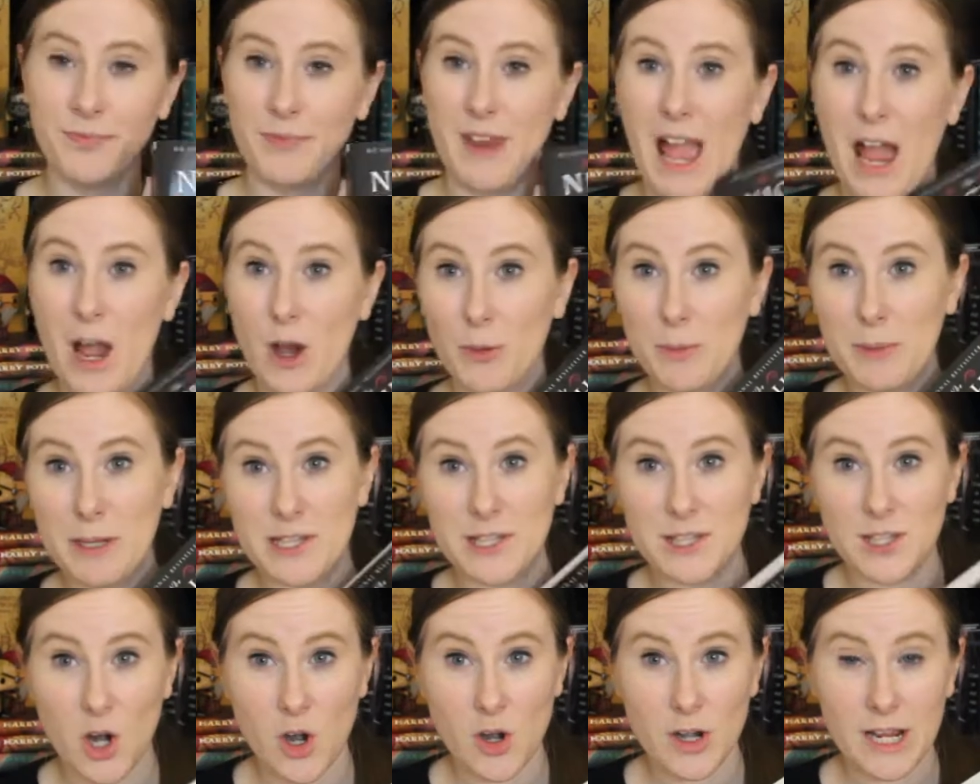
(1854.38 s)
I will be
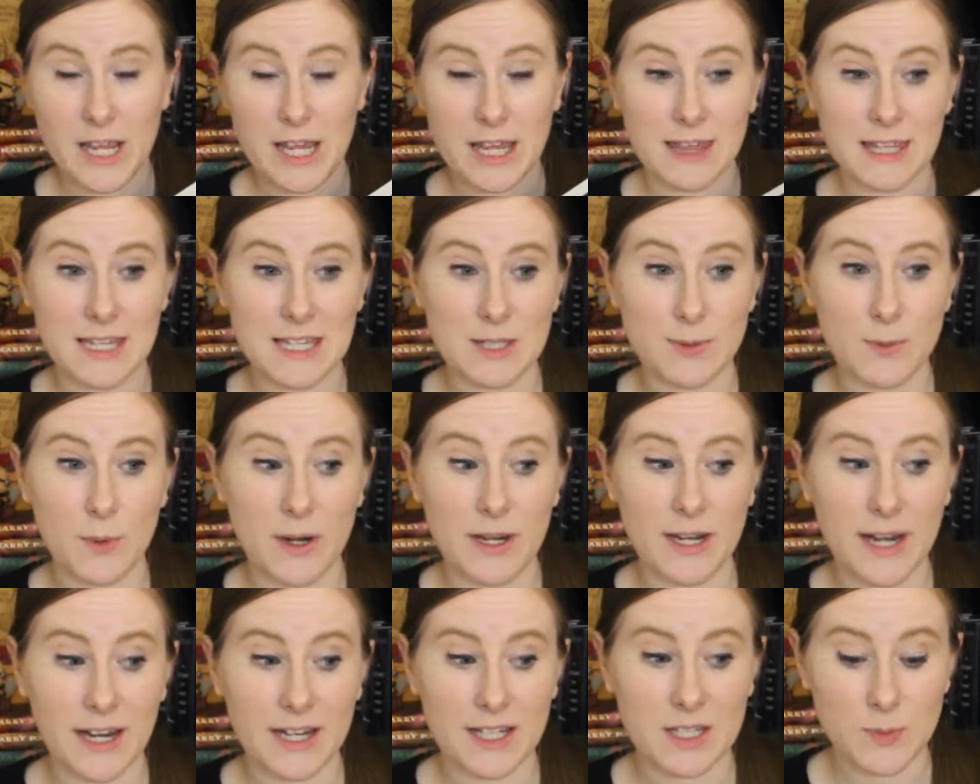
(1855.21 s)
starting this one
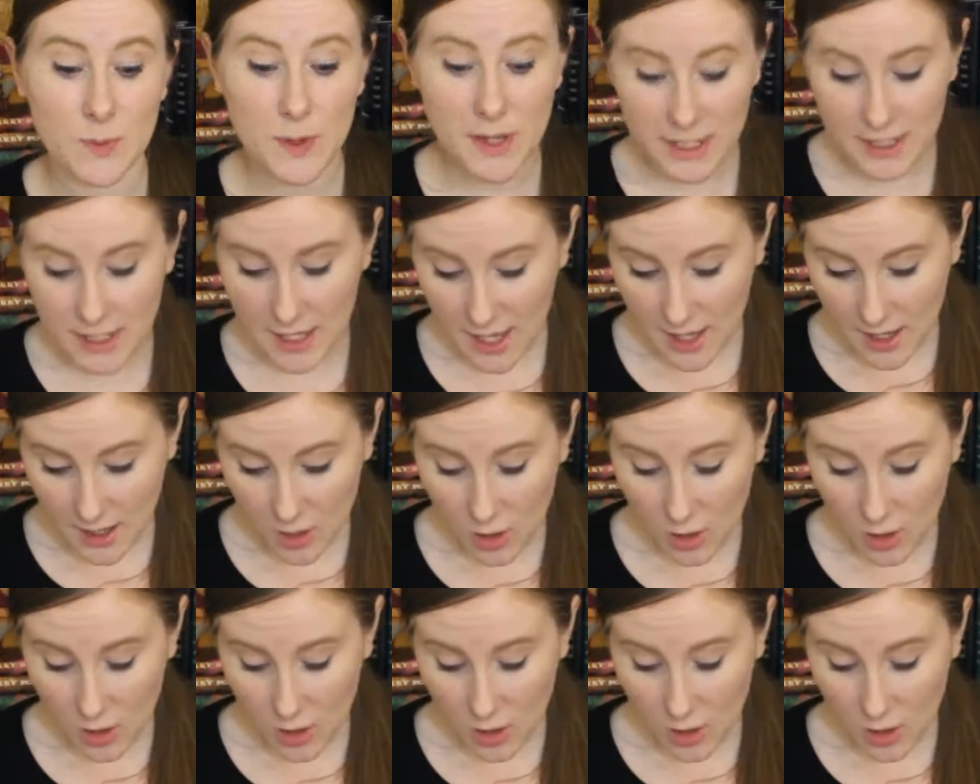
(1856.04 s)
next week.